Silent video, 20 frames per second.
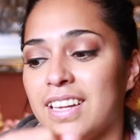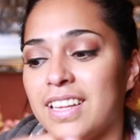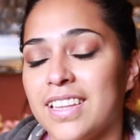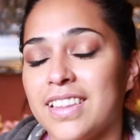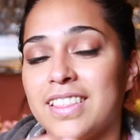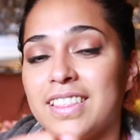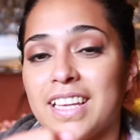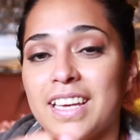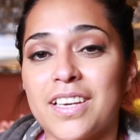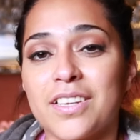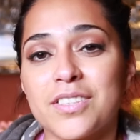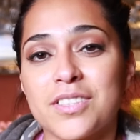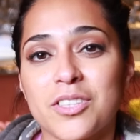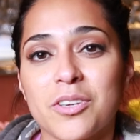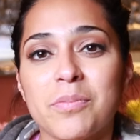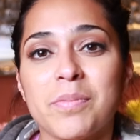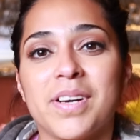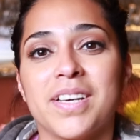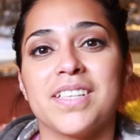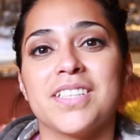And thank you
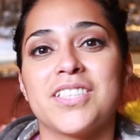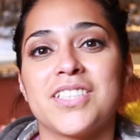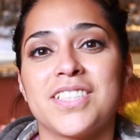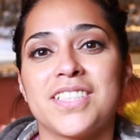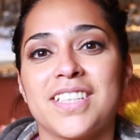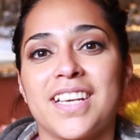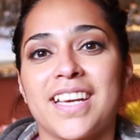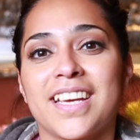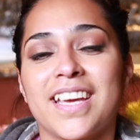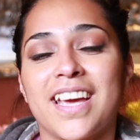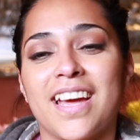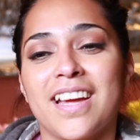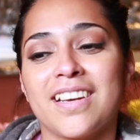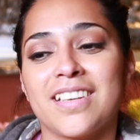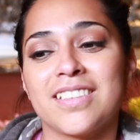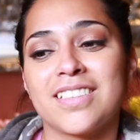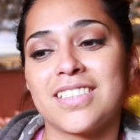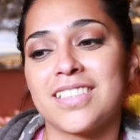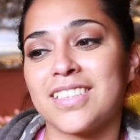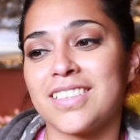so much. I
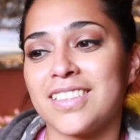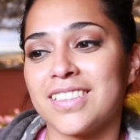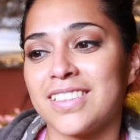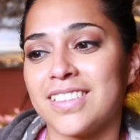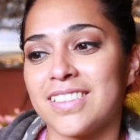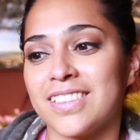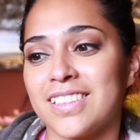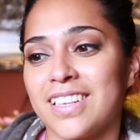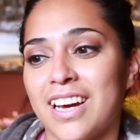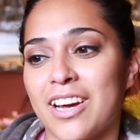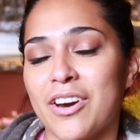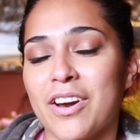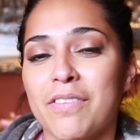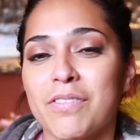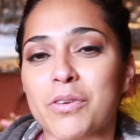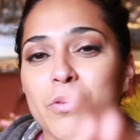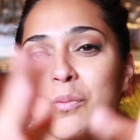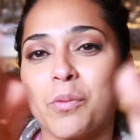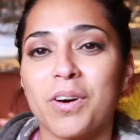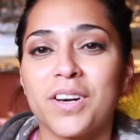don't
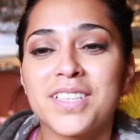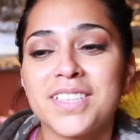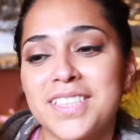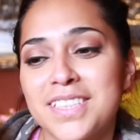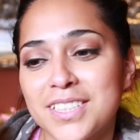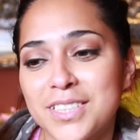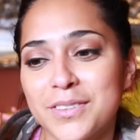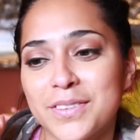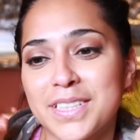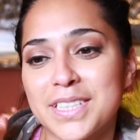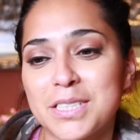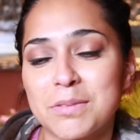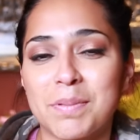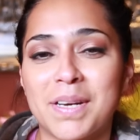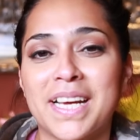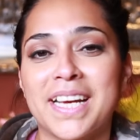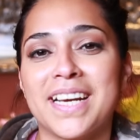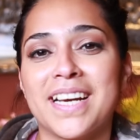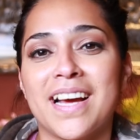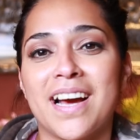have the words to
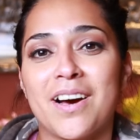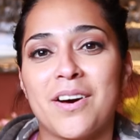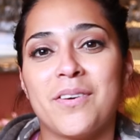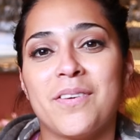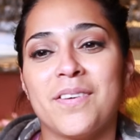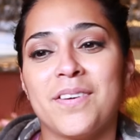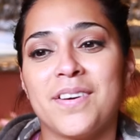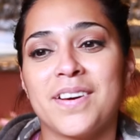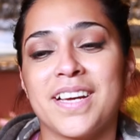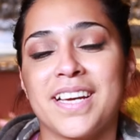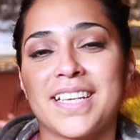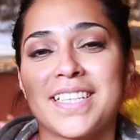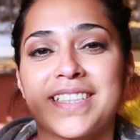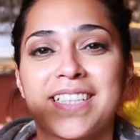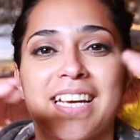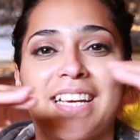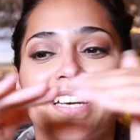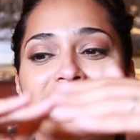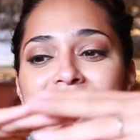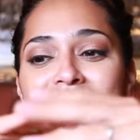explain how
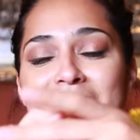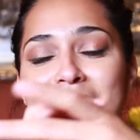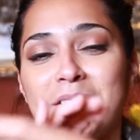excited I